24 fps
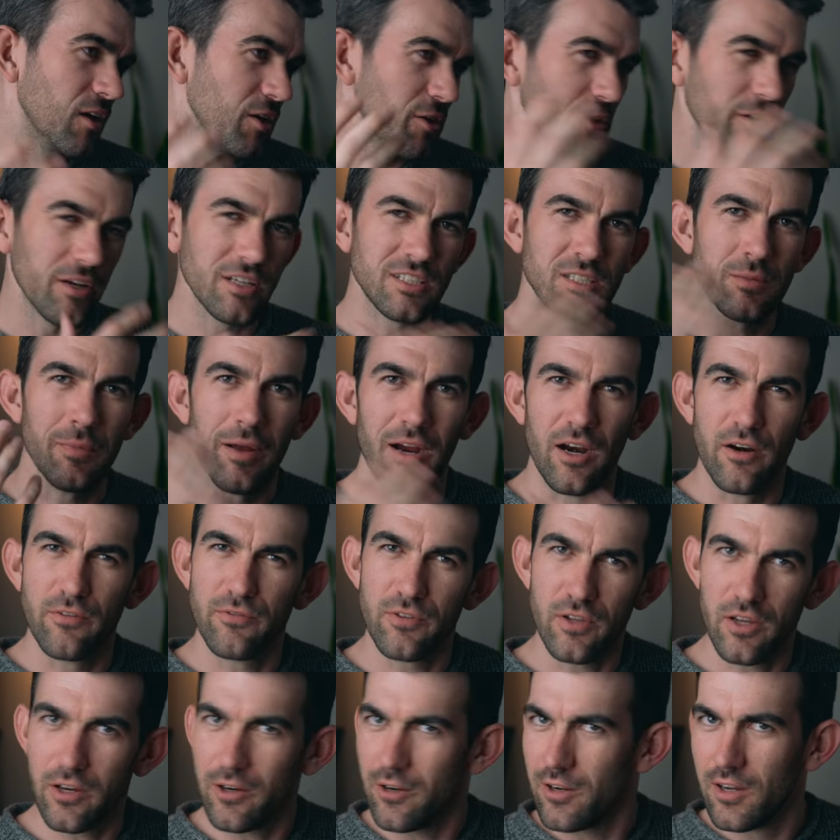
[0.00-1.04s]
you get some
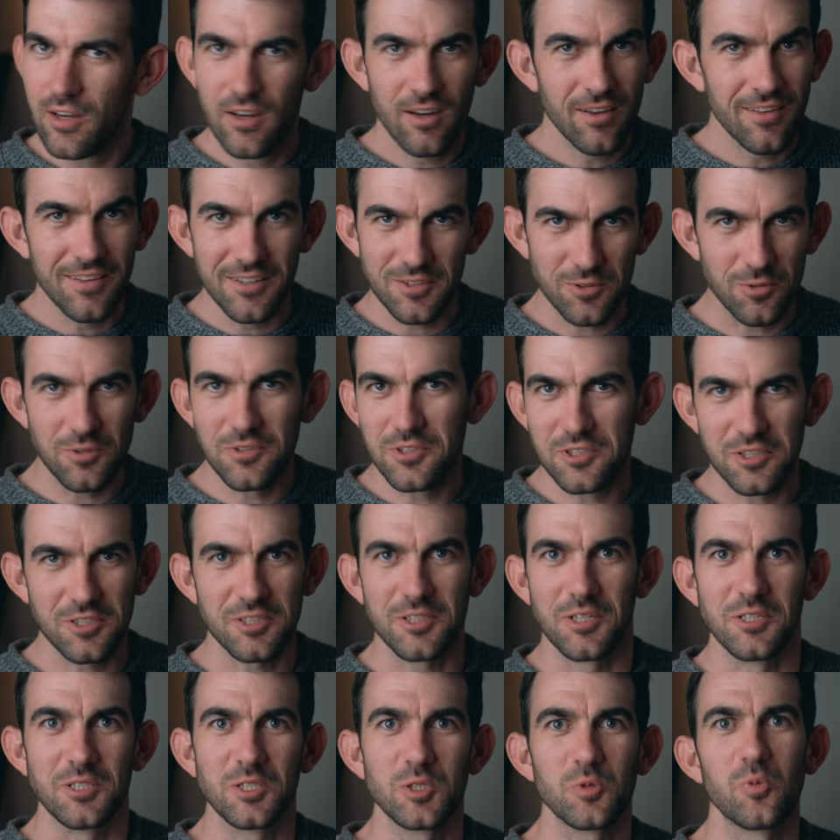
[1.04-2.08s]
airflow. This one's just
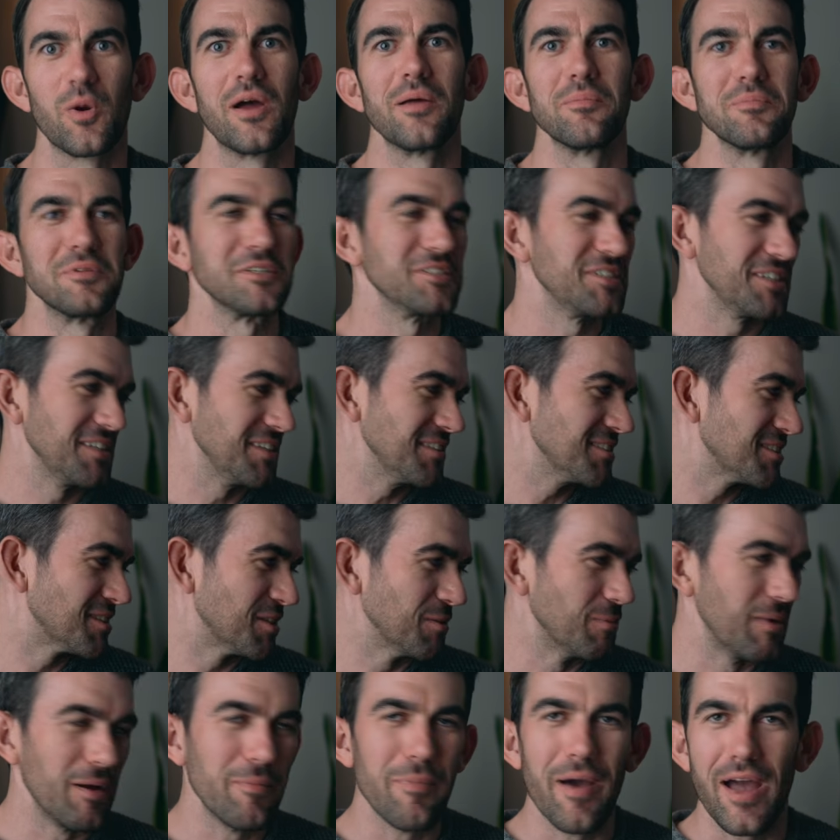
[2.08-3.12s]
a sweat machine.
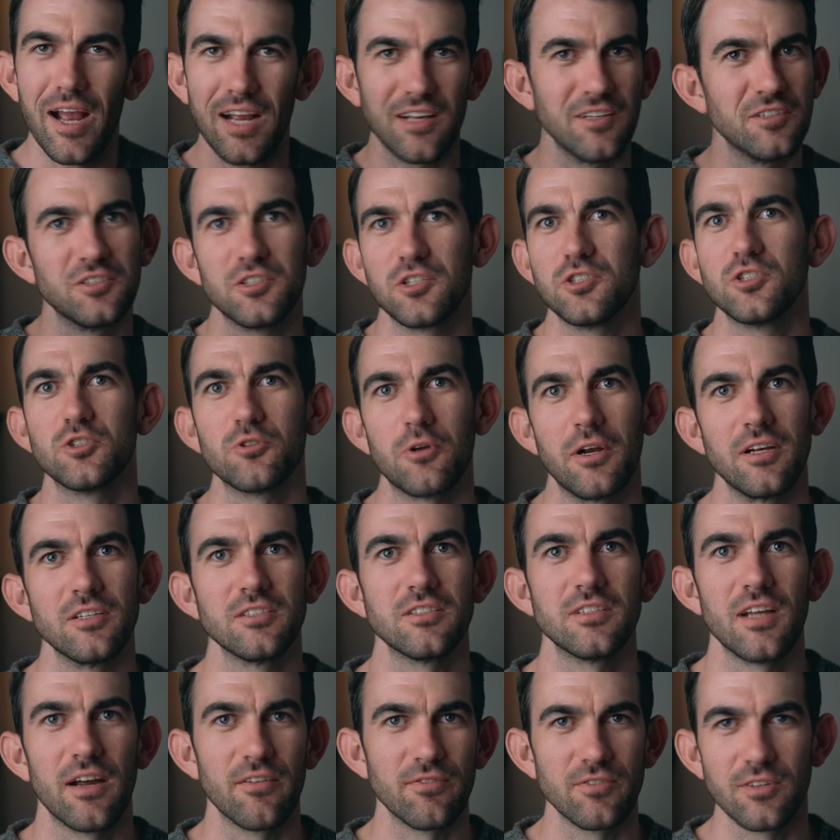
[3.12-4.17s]
So my back is just
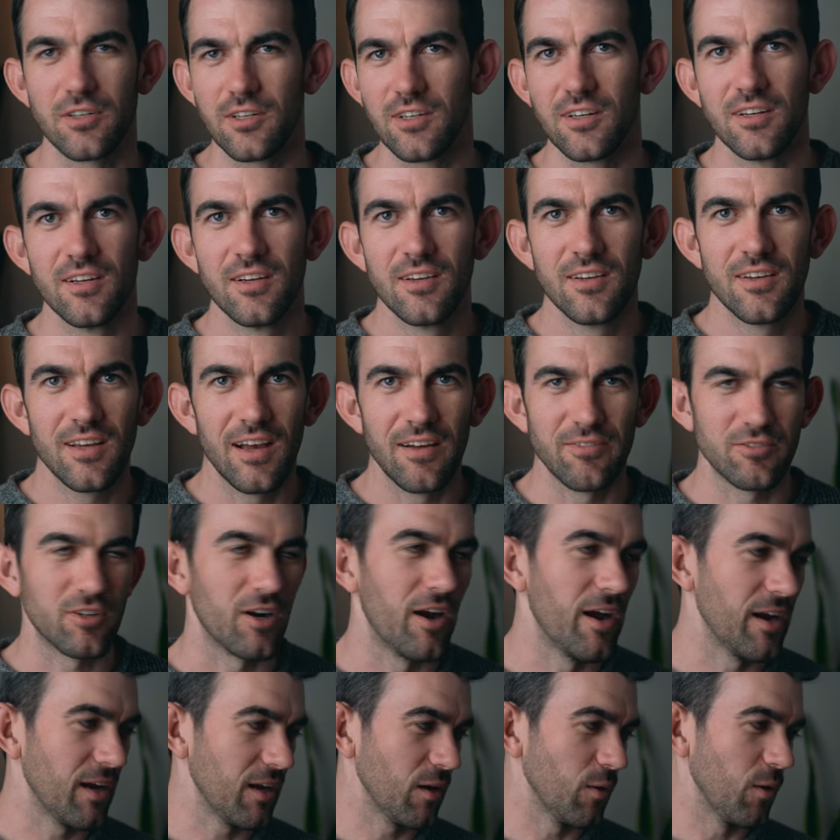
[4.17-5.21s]
drenched after after
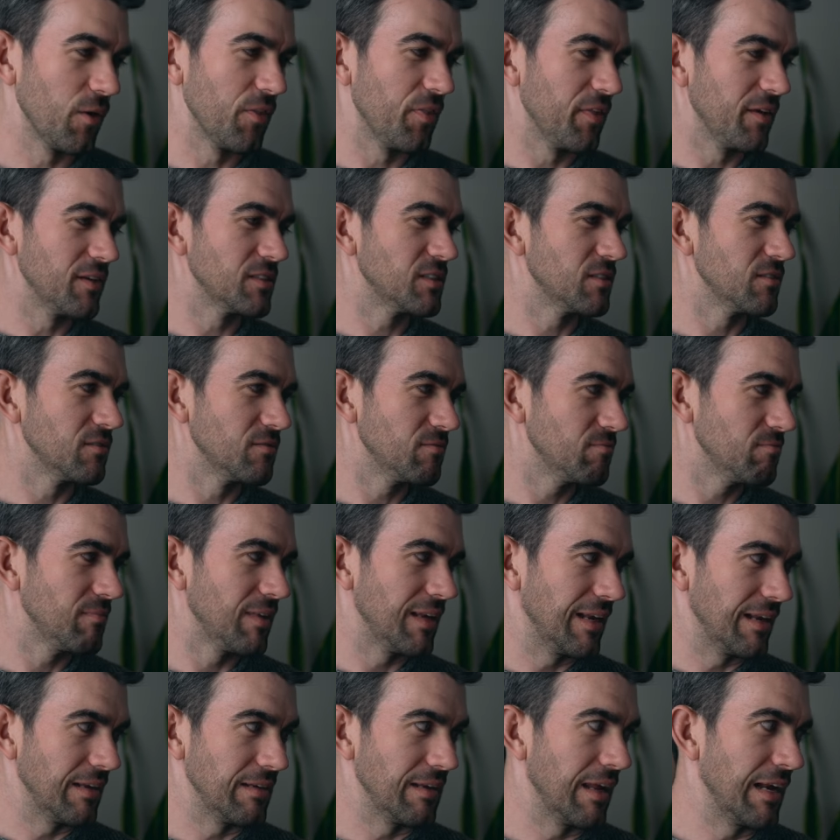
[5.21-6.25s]
hiking like this
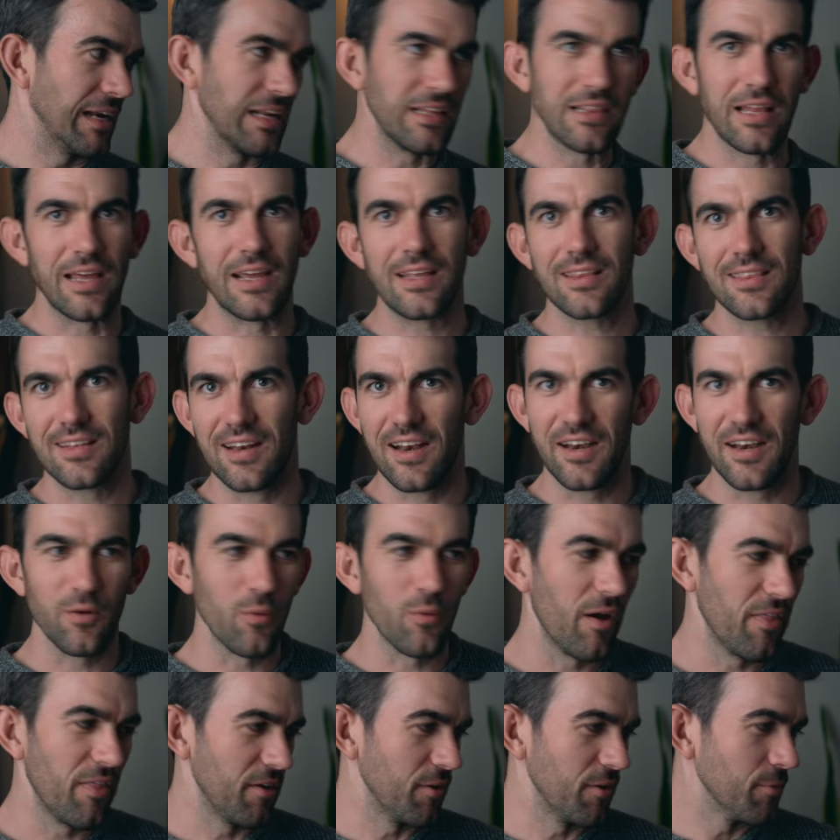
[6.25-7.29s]
at any length in any
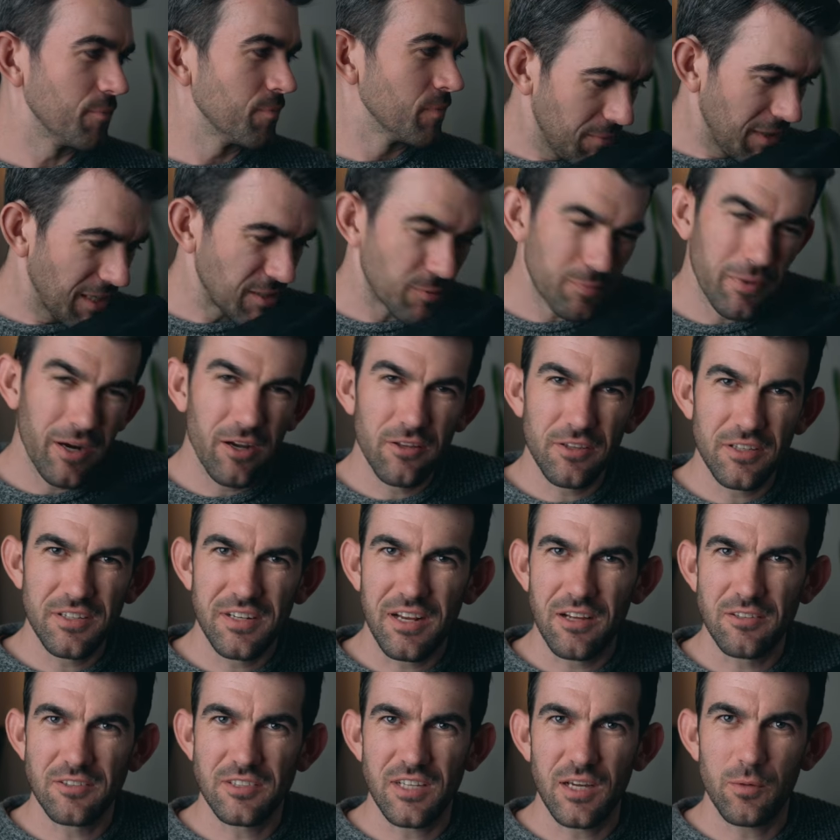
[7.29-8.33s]
weather. That's my only
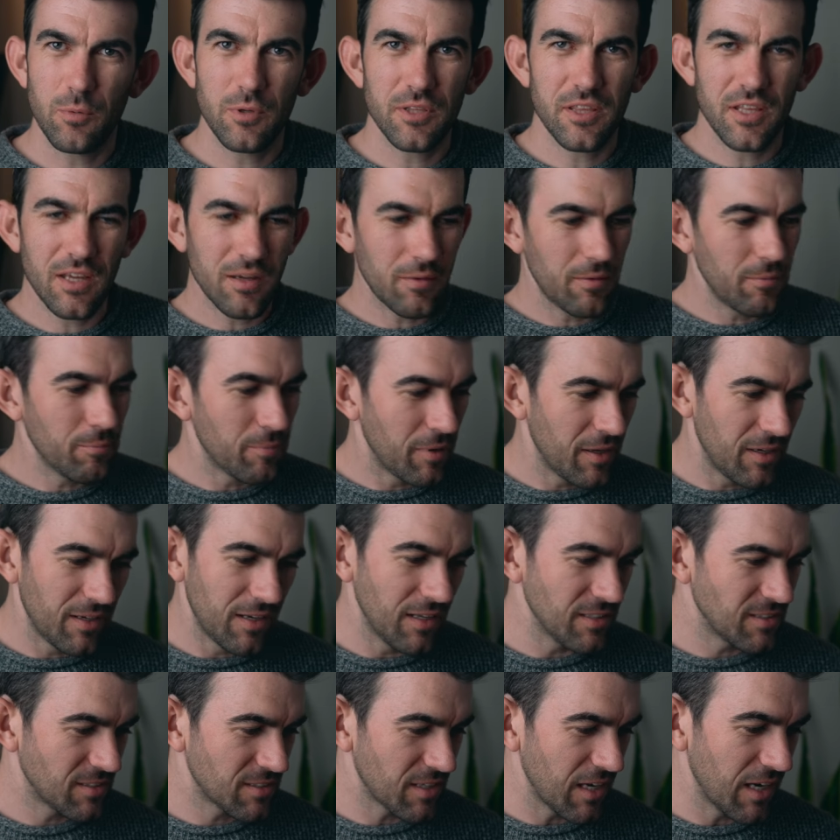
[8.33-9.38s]
downside with it, but
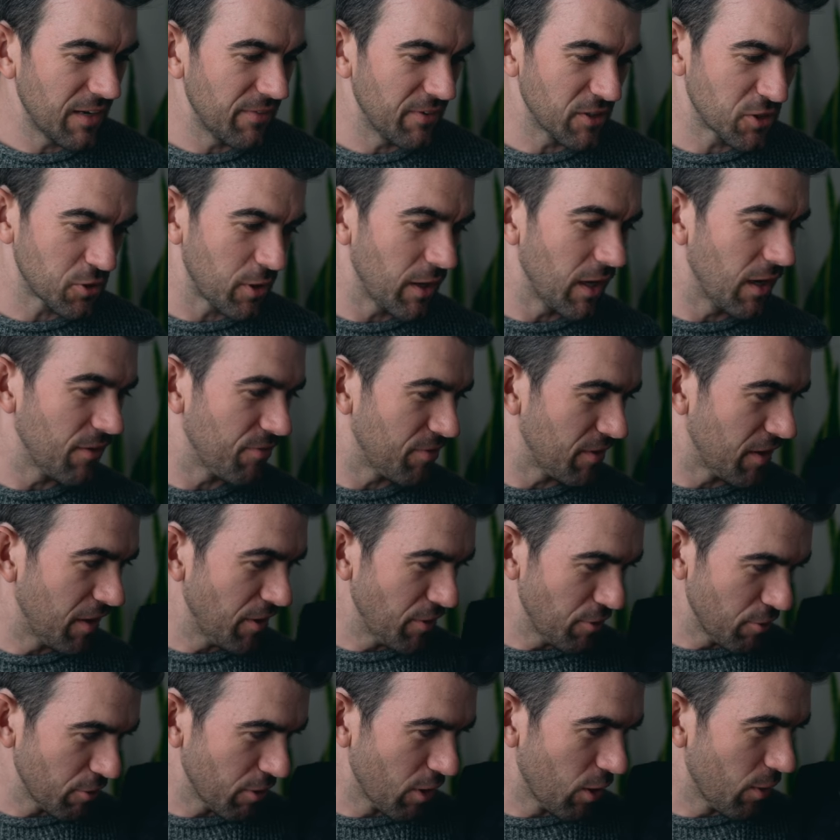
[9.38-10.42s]
it's kind of a trade-off that I
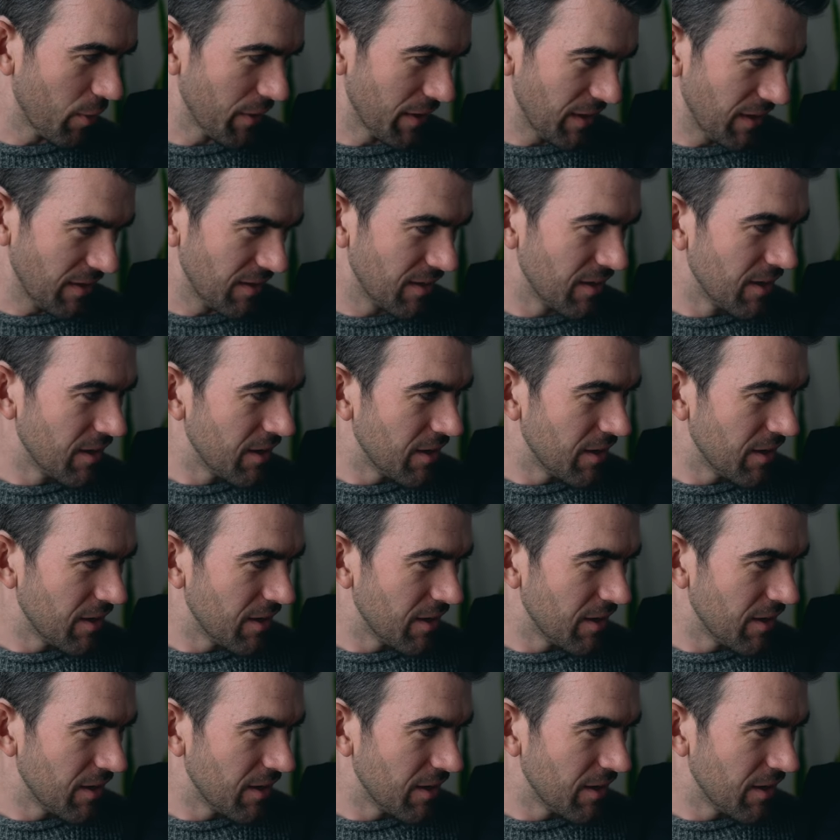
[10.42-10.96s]
knew going in.